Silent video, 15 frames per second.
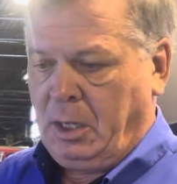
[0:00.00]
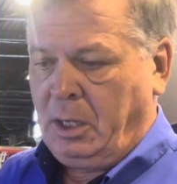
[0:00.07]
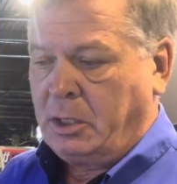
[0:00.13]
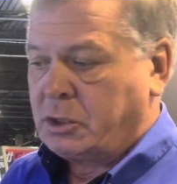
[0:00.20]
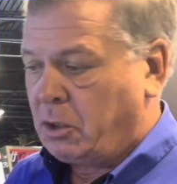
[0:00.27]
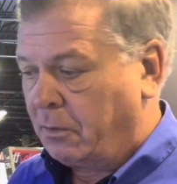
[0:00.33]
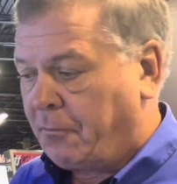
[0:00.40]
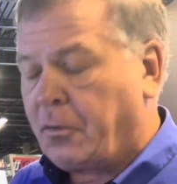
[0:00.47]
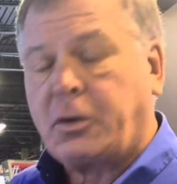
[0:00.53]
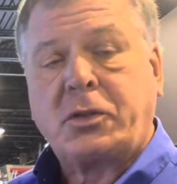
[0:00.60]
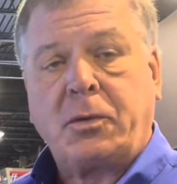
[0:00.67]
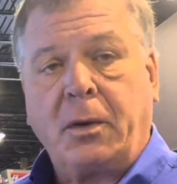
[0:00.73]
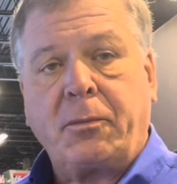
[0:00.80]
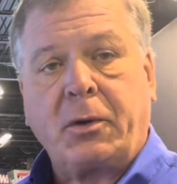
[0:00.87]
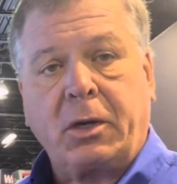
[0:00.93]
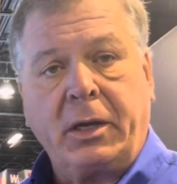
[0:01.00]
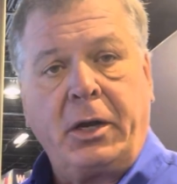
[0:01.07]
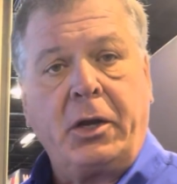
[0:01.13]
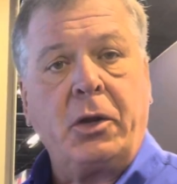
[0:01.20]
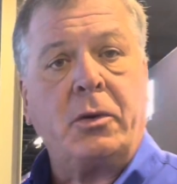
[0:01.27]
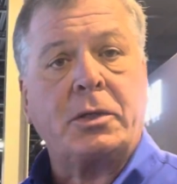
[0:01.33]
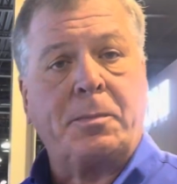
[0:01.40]
So the first one we're going to
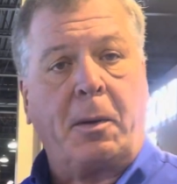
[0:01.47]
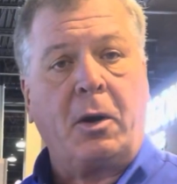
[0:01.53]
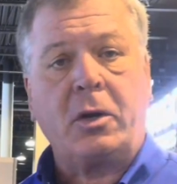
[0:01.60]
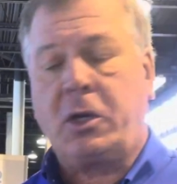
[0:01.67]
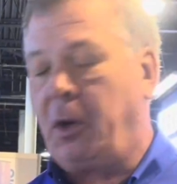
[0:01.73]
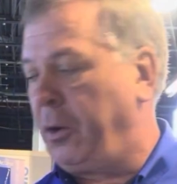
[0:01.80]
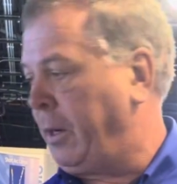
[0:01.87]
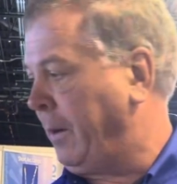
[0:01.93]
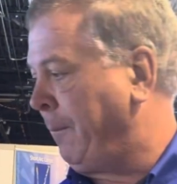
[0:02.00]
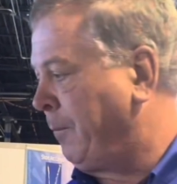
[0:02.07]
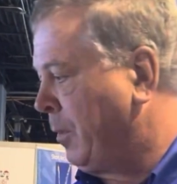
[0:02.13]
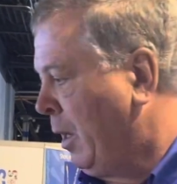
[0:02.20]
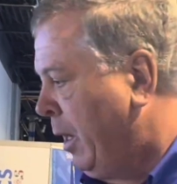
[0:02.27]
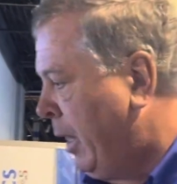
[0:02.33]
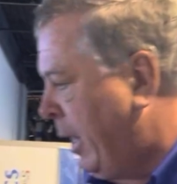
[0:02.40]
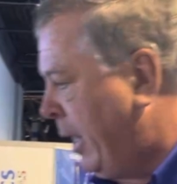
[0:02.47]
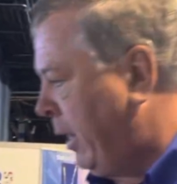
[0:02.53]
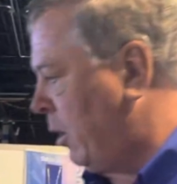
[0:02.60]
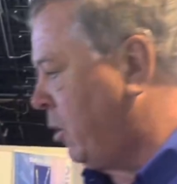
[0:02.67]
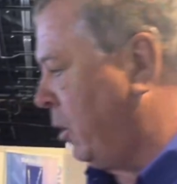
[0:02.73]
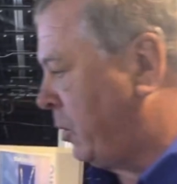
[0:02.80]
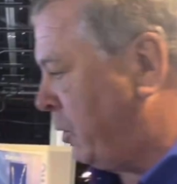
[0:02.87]
do is barcoding, and
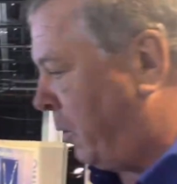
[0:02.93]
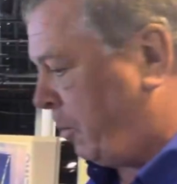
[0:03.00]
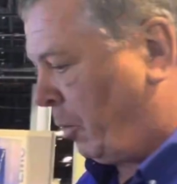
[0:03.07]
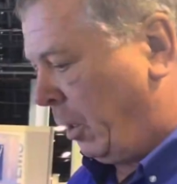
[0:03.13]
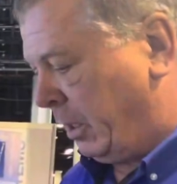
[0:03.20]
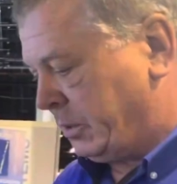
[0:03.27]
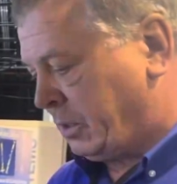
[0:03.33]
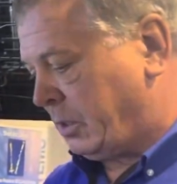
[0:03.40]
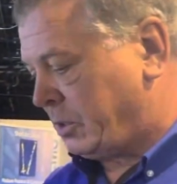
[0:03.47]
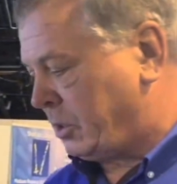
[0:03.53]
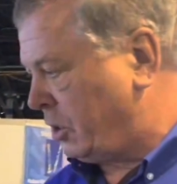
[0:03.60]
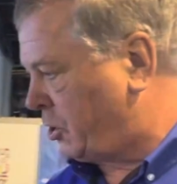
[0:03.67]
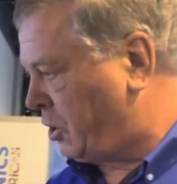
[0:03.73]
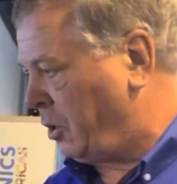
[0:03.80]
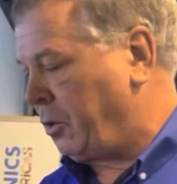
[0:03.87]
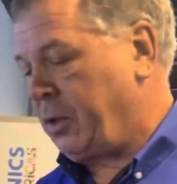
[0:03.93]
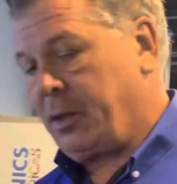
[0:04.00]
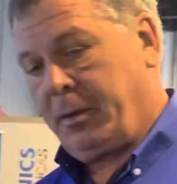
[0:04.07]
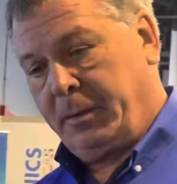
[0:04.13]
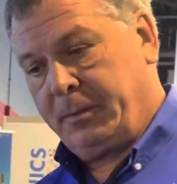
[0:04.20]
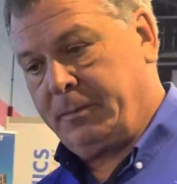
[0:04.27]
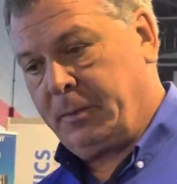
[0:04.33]
I'll go through a process to show you
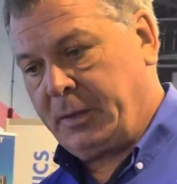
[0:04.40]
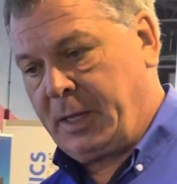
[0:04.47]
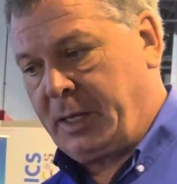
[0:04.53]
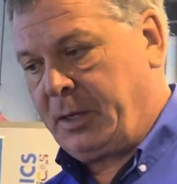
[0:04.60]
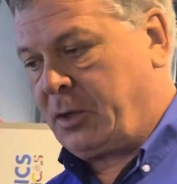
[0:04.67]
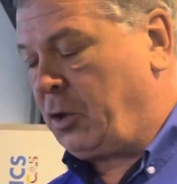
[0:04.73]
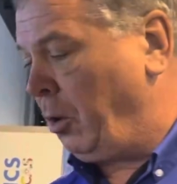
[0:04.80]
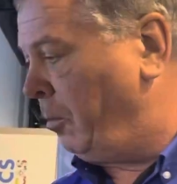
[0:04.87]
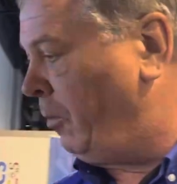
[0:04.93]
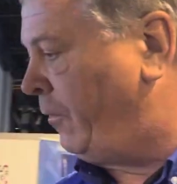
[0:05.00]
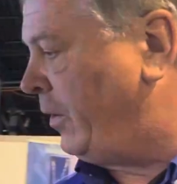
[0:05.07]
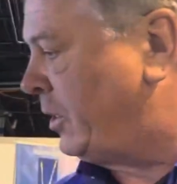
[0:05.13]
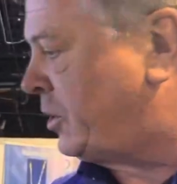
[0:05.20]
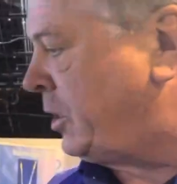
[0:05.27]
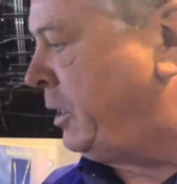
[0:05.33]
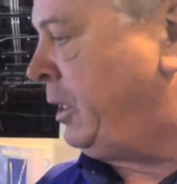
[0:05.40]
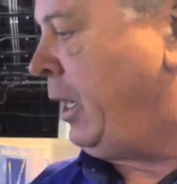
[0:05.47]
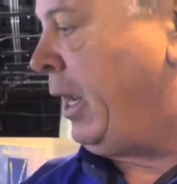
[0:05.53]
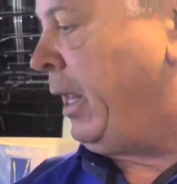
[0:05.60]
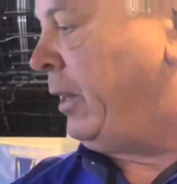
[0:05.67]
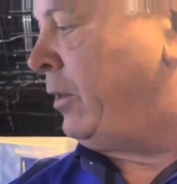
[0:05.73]
the GlobalVision and